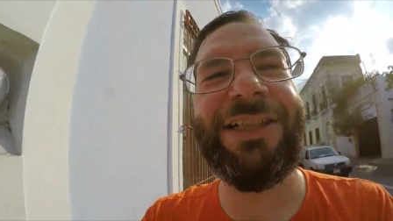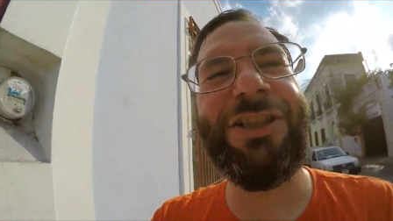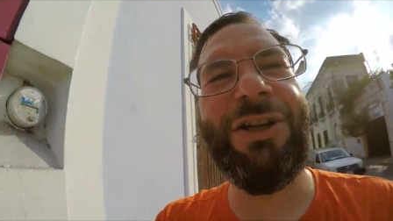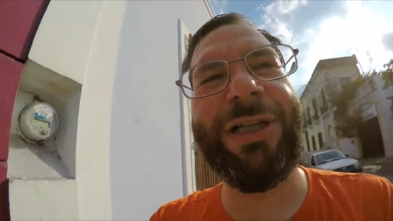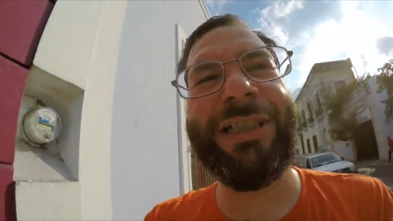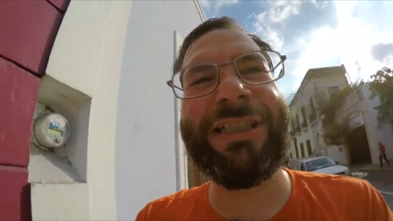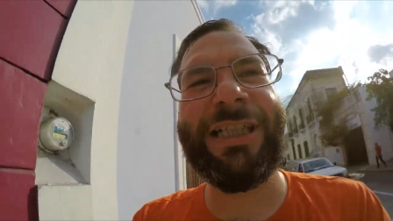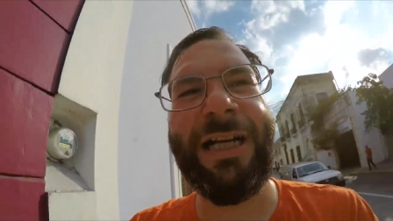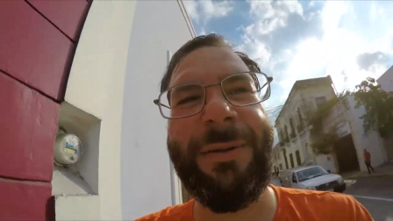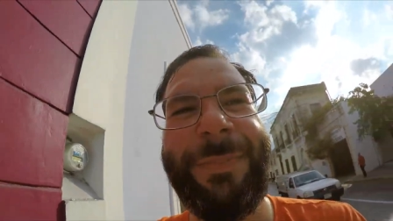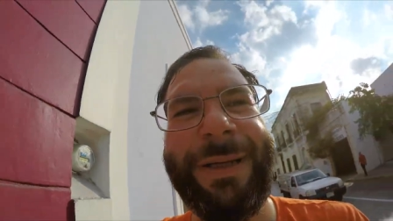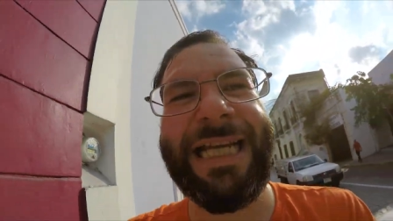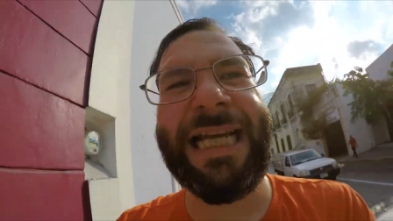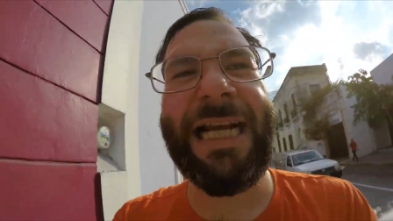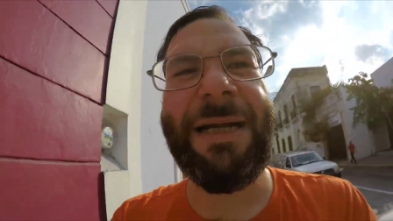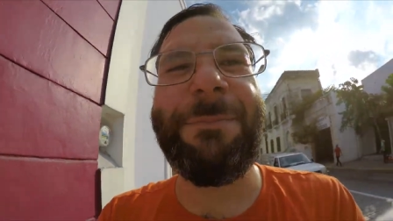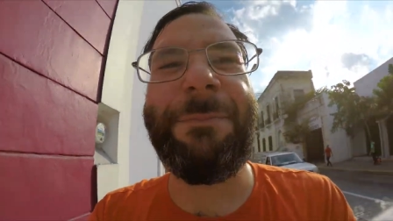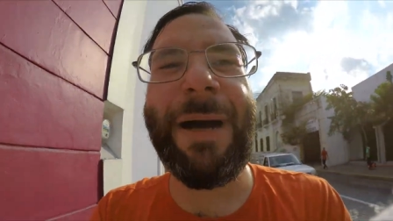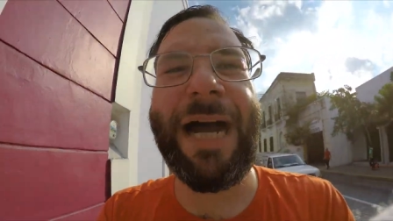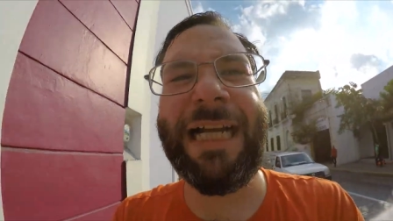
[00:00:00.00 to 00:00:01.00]
so it's gonna be
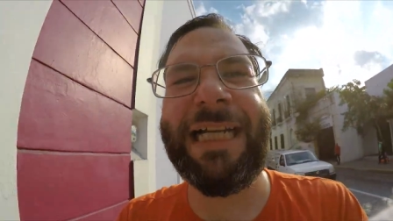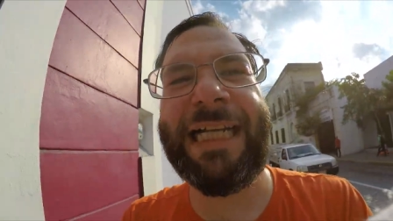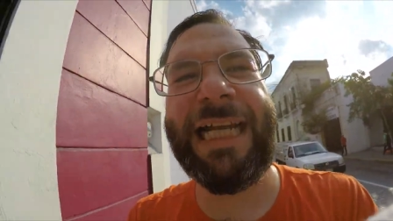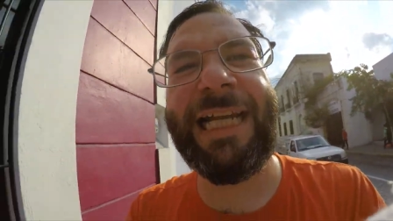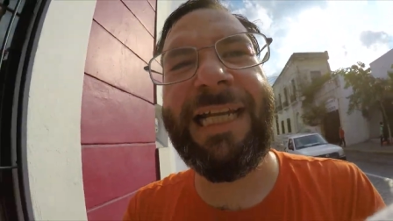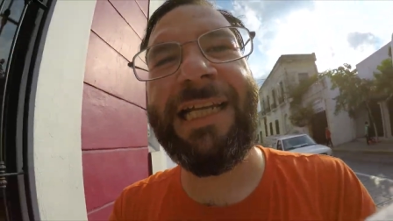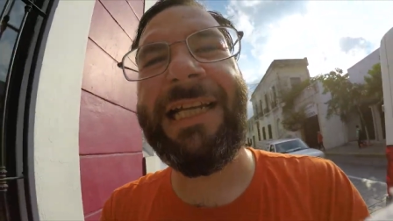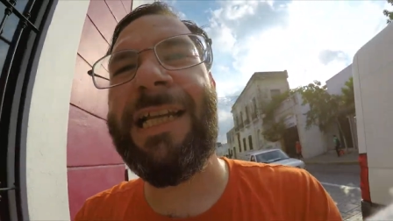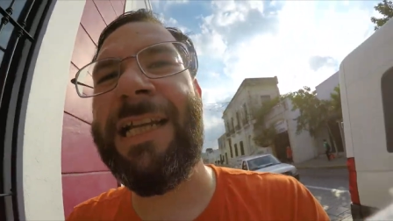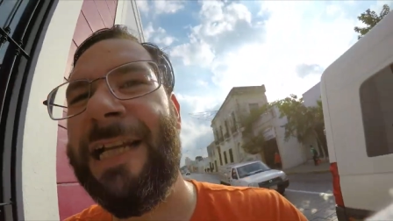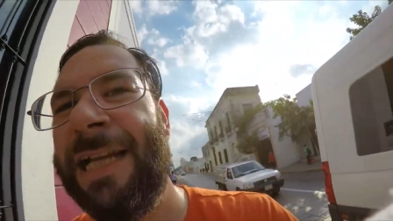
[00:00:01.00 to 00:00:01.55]
El Parque,